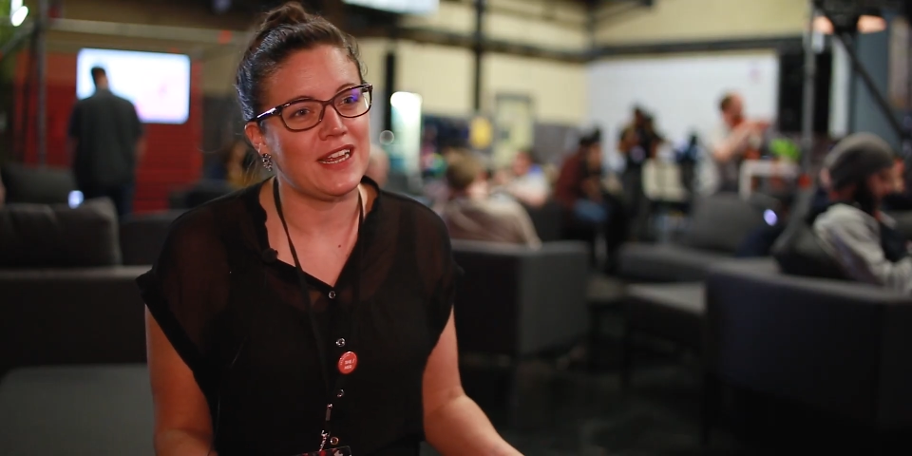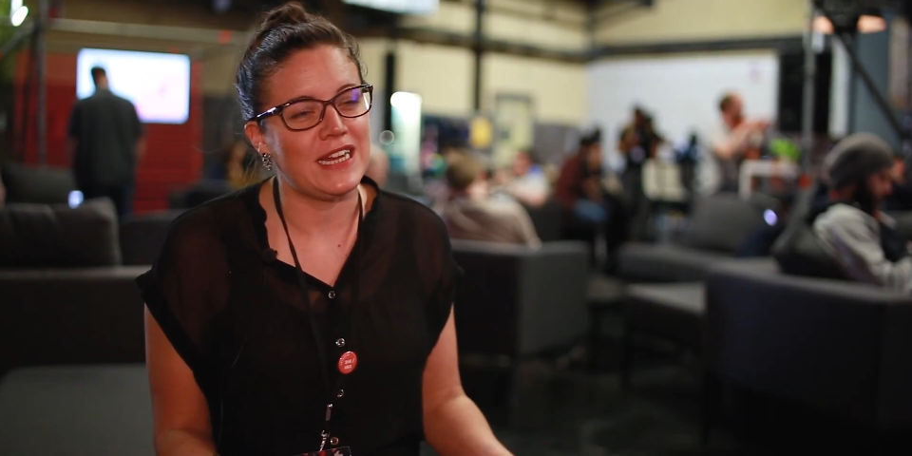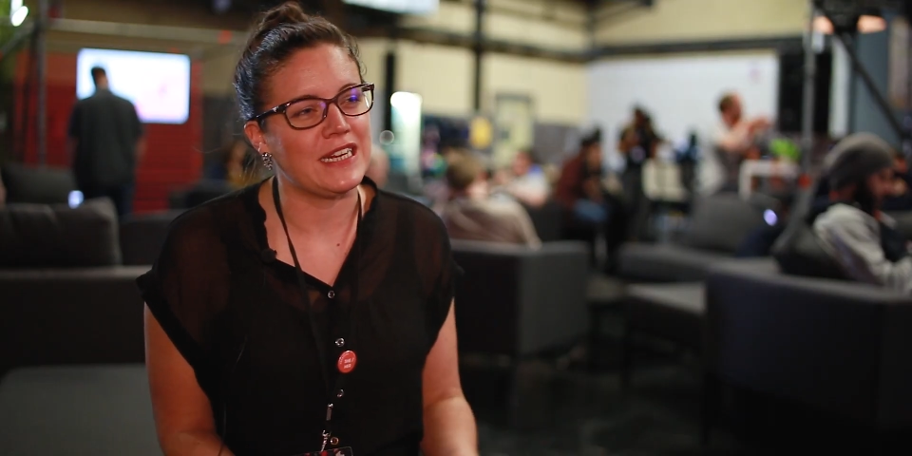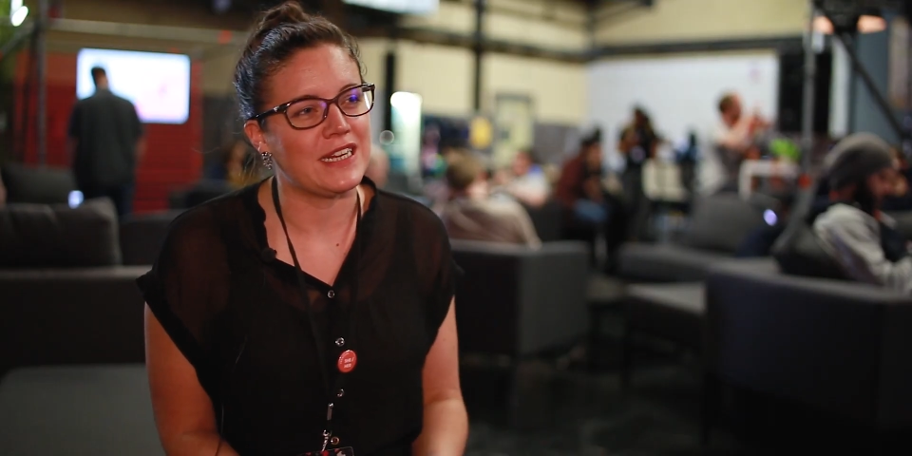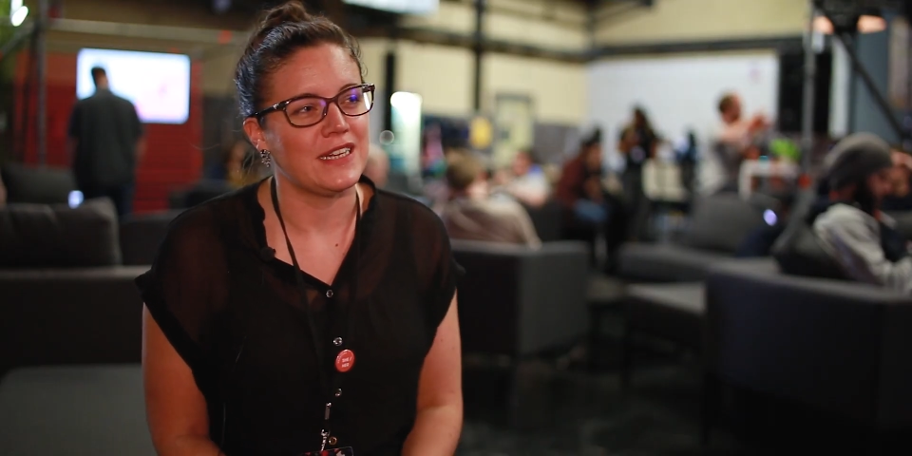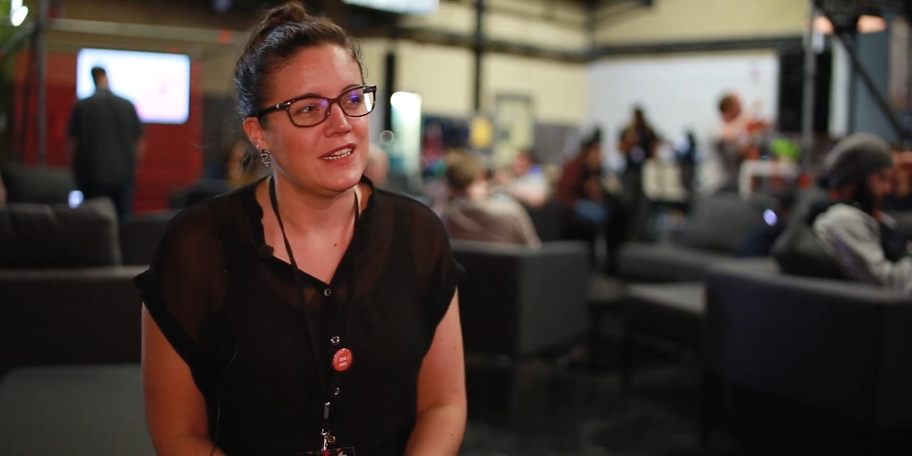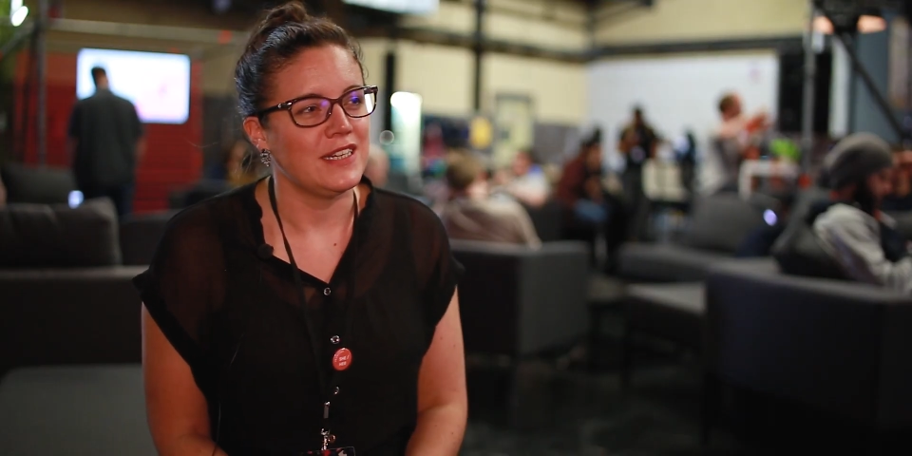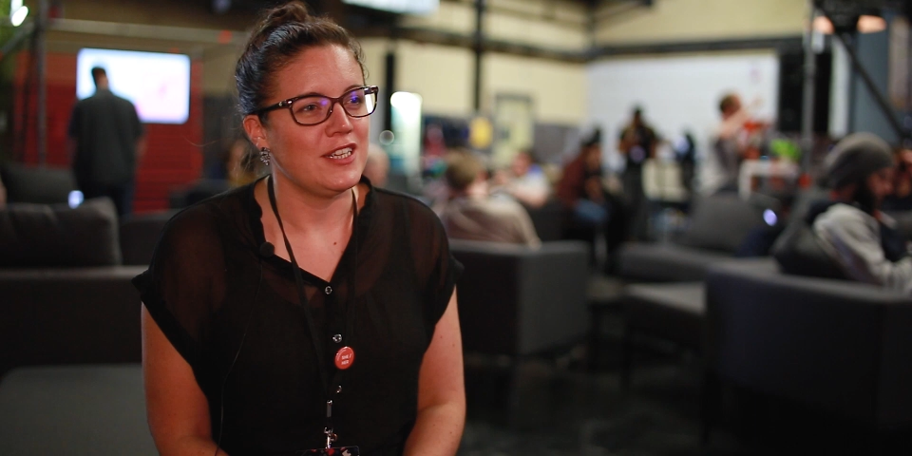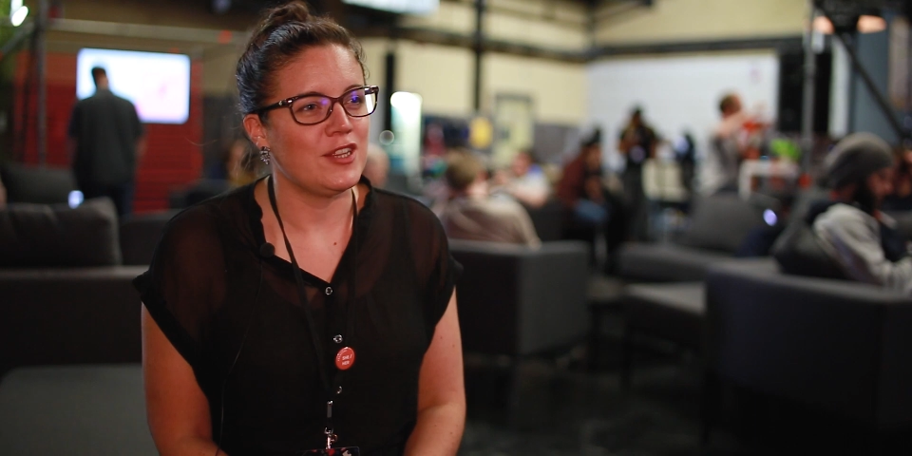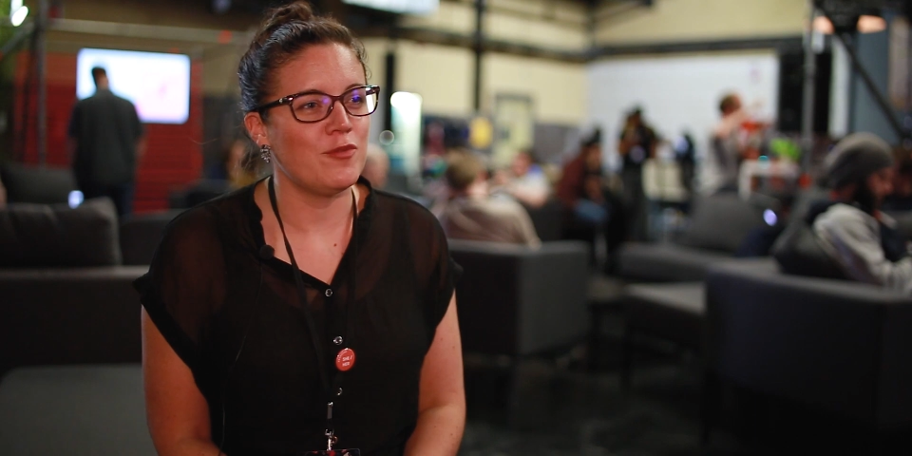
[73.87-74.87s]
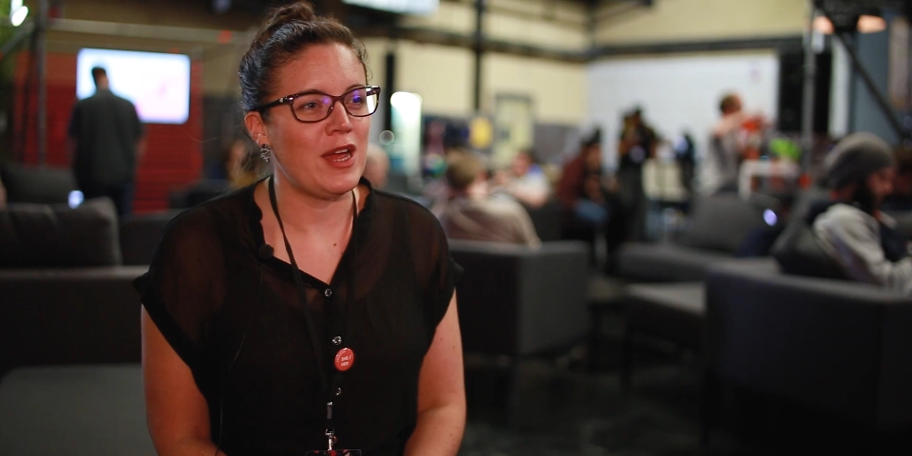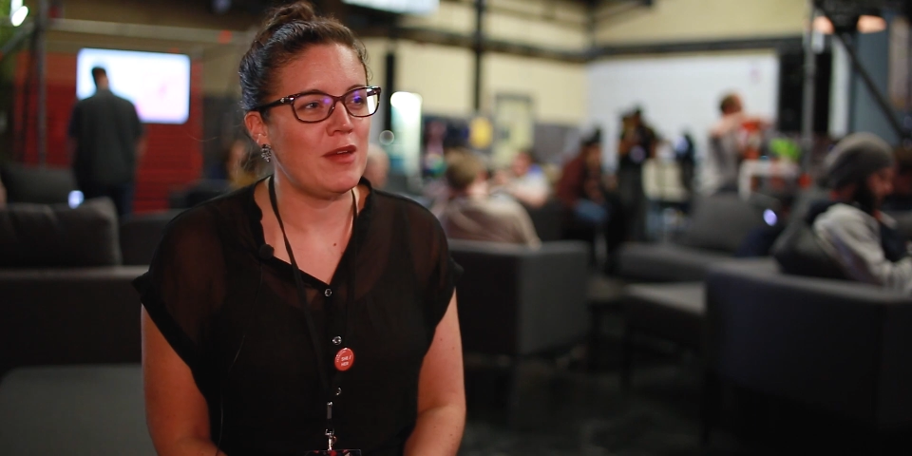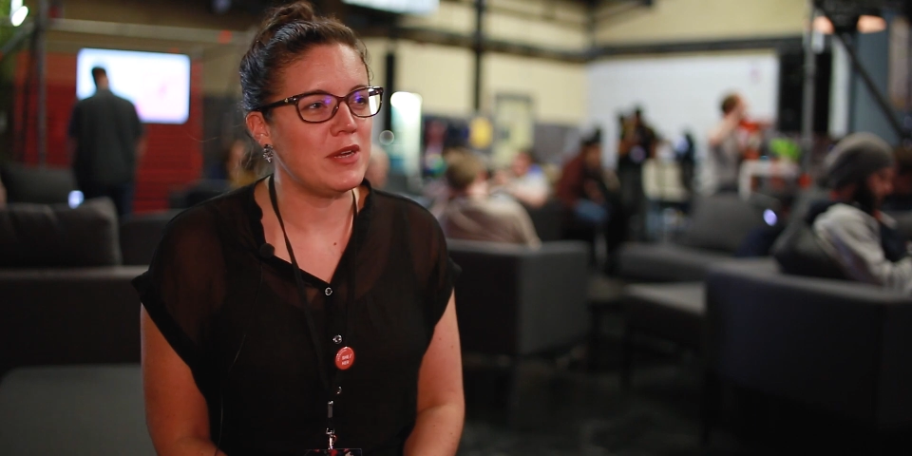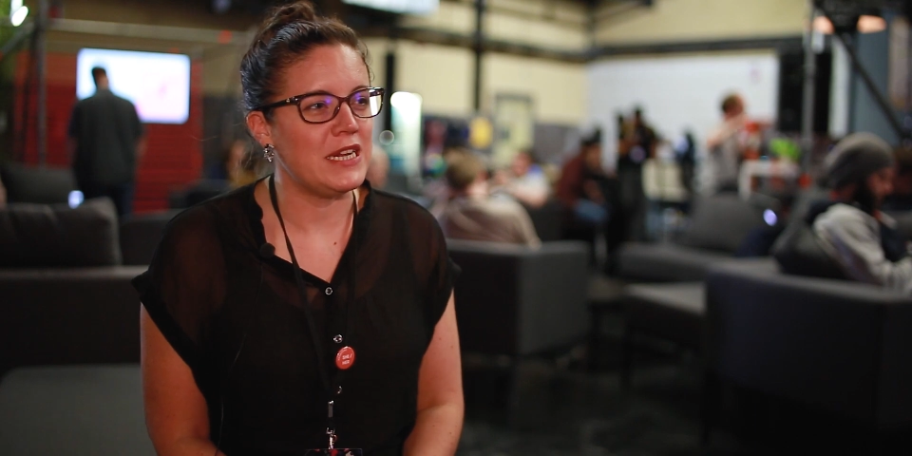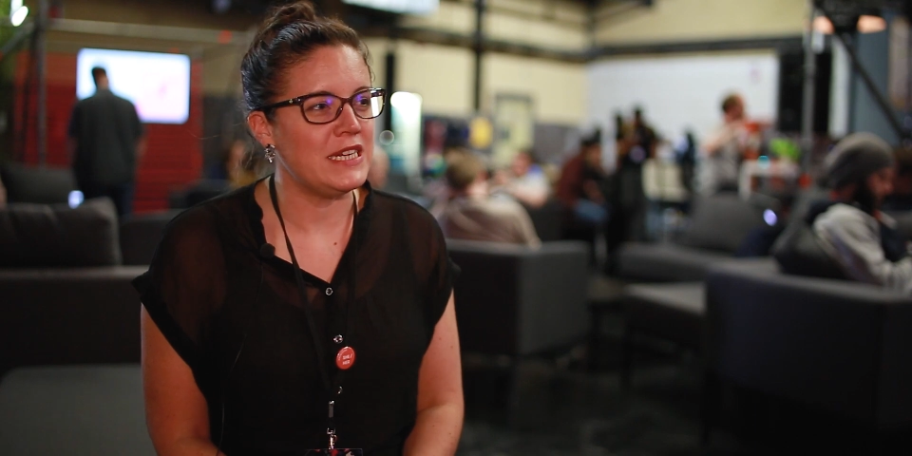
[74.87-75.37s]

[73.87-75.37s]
Like, the web